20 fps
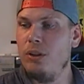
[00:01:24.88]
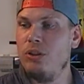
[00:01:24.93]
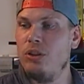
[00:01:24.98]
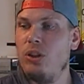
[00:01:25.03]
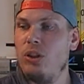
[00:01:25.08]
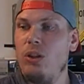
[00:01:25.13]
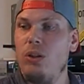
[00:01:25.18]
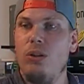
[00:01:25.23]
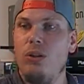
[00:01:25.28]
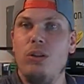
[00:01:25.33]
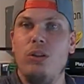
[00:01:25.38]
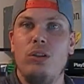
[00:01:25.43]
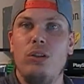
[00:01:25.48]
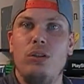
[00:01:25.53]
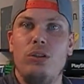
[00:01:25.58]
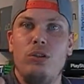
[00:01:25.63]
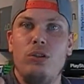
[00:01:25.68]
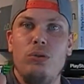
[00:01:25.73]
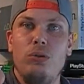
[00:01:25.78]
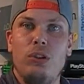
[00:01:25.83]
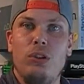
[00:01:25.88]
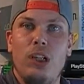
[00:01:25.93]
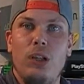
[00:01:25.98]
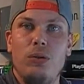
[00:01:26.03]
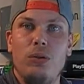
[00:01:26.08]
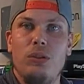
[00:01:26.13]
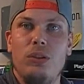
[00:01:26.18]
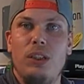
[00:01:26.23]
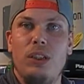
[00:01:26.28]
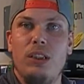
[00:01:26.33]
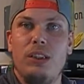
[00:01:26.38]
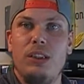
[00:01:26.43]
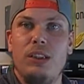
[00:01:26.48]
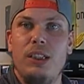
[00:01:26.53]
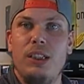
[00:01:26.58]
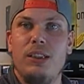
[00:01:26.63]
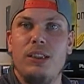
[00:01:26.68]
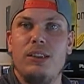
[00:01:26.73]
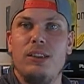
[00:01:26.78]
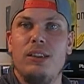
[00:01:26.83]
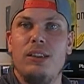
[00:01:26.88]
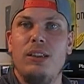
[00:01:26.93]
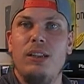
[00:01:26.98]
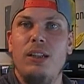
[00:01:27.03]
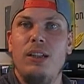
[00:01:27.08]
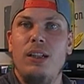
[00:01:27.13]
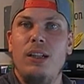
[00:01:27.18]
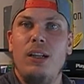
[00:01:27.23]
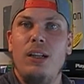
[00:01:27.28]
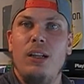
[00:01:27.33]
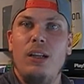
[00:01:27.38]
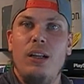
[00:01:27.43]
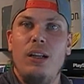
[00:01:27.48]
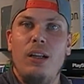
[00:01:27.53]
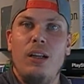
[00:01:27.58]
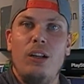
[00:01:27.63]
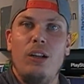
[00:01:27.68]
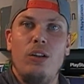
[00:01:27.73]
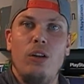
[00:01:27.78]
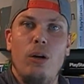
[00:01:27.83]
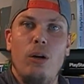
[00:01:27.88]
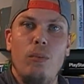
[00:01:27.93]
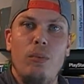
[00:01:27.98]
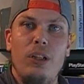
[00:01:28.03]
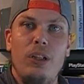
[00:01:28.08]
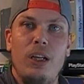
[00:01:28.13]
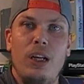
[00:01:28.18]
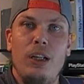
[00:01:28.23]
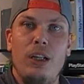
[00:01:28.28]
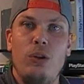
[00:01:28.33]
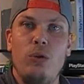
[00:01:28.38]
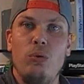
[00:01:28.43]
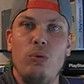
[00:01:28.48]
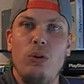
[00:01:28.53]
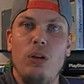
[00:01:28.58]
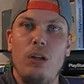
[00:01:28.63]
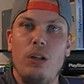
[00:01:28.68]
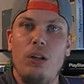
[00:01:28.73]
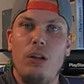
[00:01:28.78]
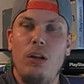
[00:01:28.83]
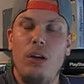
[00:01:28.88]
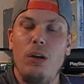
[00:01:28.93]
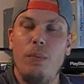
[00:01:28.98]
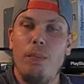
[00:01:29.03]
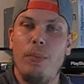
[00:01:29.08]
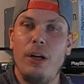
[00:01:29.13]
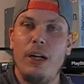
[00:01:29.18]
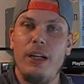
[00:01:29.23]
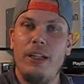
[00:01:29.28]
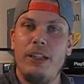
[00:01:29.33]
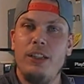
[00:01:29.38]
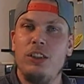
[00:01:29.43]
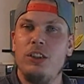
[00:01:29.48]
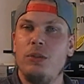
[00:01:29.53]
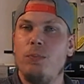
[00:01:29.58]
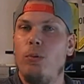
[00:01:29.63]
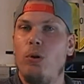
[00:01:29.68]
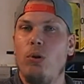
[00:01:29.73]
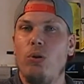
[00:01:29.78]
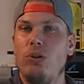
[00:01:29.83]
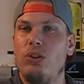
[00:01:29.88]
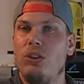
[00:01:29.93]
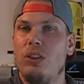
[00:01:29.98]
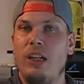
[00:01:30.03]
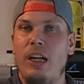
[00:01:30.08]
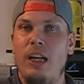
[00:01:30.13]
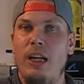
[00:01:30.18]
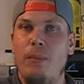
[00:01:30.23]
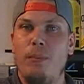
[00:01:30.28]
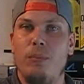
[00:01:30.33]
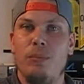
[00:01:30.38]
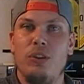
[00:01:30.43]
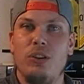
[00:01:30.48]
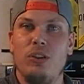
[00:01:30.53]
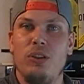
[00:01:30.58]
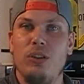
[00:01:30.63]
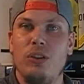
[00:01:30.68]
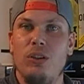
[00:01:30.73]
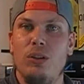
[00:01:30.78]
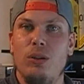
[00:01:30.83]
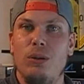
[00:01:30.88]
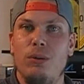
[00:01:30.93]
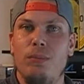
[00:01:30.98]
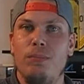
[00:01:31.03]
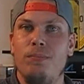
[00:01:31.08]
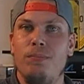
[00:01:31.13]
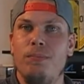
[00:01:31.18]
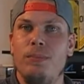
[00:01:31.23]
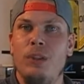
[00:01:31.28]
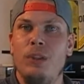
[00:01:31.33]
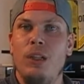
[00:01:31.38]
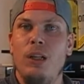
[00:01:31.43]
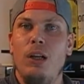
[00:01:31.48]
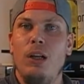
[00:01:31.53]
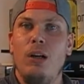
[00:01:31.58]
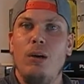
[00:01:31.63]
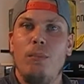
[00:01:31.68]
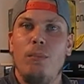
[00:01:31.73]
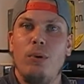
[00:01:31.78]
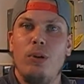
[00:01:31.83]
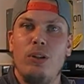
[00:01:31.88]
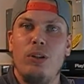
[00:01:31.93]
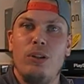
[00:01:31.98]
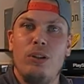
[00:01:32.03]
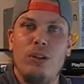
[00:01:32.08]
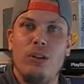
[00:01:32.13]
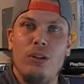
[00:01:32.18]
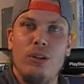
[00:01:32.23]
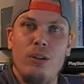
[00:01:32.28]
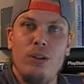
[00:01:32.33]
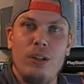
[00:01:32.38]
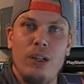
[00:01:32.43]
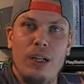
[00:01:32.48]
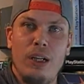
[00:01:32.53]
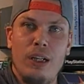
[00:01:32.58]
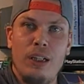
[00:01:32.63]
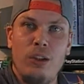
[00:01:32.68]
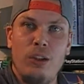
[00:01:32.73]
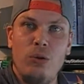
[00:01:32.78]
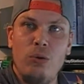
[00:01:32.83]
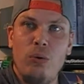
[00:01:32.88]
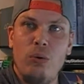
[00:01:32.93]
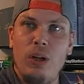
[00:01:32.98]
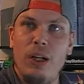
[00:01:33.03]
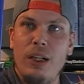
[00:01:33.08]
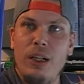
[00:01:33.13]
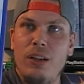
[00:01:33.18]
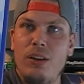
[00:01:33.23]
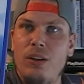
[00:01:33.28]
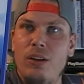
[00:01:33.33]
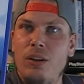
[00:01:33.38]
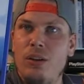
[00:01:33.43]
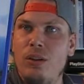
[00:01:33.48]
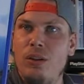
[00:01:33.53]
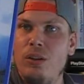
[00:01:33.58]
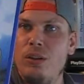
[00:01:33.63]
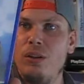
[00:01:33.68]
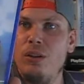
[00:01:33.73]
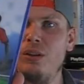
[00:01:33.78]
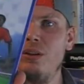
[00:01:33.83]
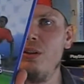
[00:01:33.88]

Soccer 2006. Normally I do not buy sports games, but I do like the